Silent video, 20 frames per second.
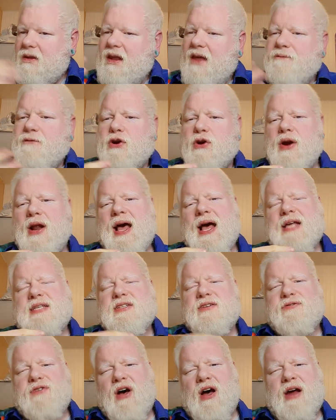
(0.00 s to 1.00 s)
If you're going to ask
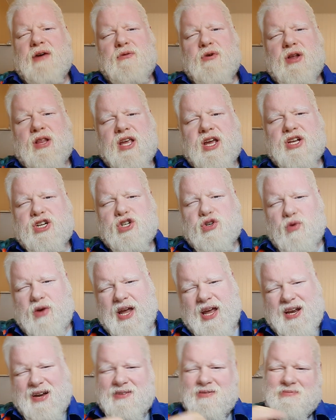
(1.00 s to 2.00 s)
if I really enjoy
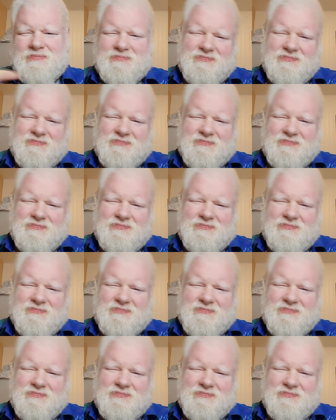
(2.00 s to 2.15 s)
it,